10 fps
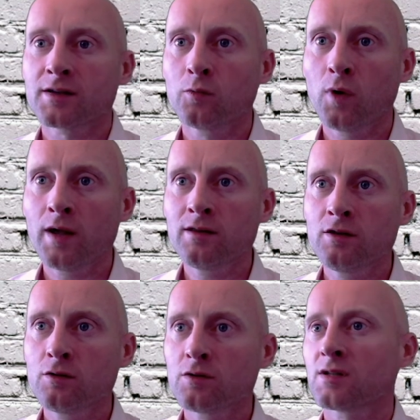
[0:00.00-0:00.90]
So
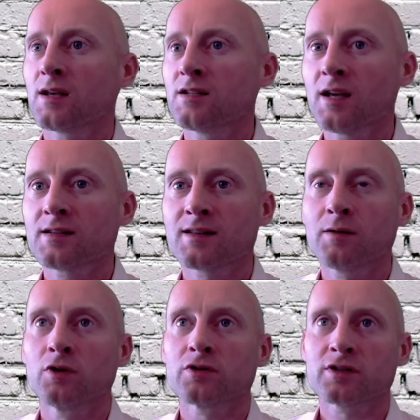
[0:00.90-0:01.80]
when the user says
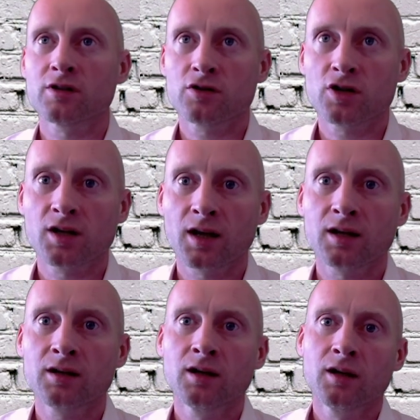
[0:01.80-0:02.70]
yes, they want to search
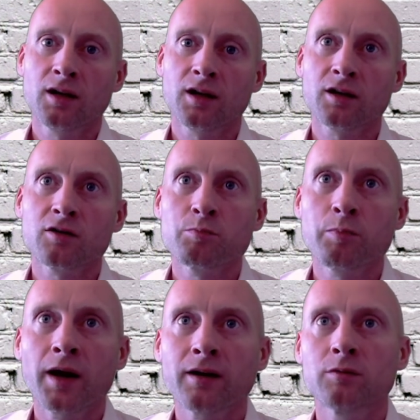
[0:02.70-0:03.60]
again, it
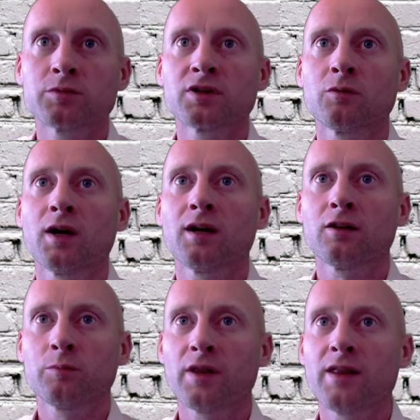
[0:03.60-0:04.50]
goes back up to the
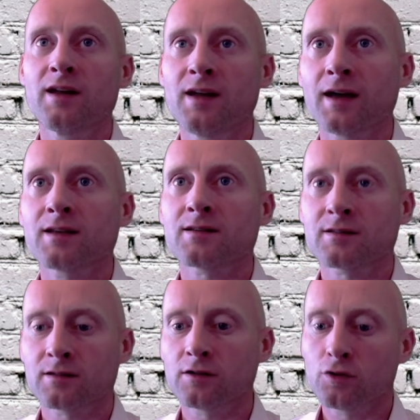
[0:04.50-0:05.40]
while loop and then
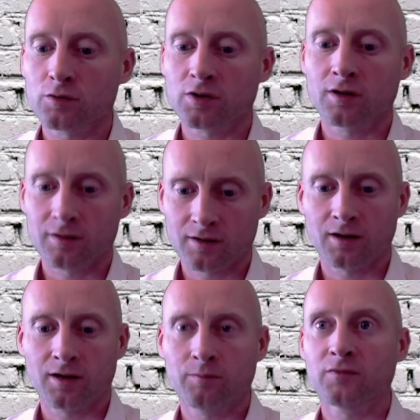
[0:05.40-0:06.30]
asks the user
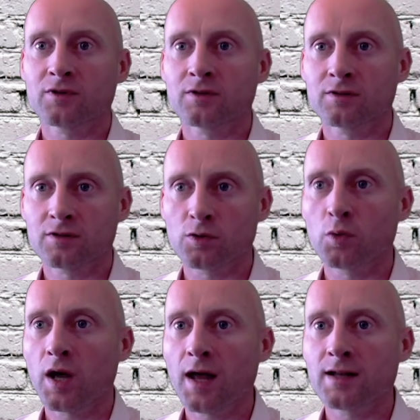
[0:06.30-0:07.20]
um,
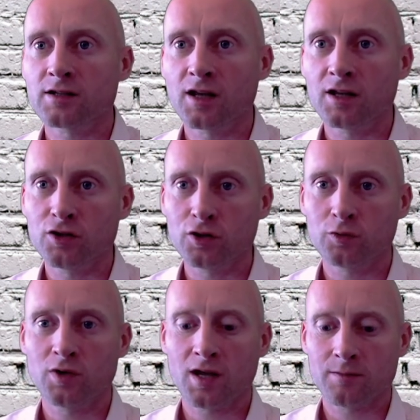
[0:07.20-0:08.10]
to enter a
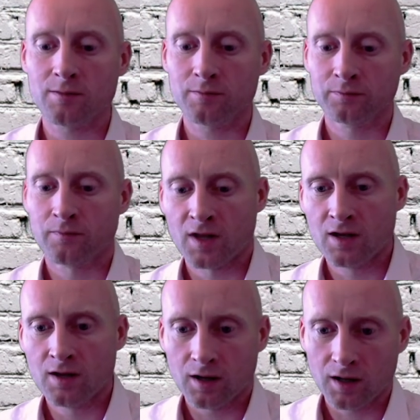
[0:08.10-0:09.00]
new name.
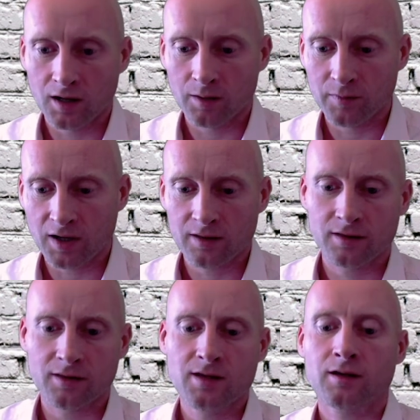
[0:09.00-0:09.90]
Um, I
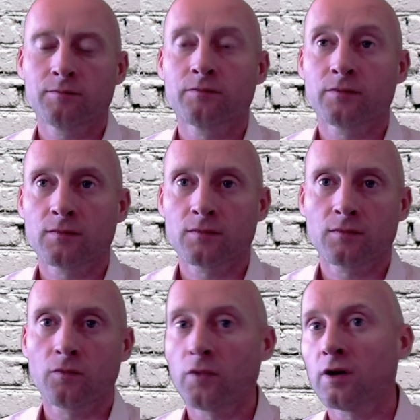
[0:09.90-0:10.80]
think
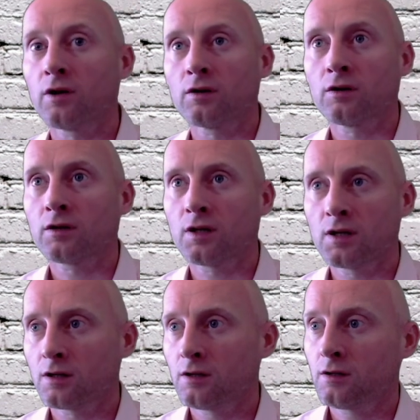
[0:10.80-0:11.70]
we are
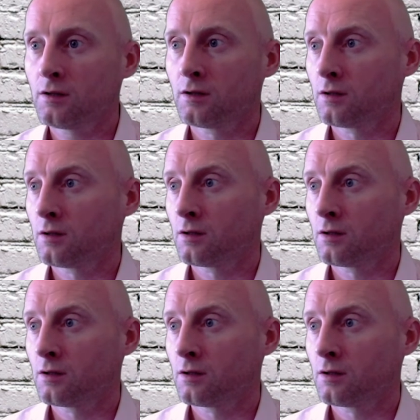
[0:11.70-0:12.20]
looking good.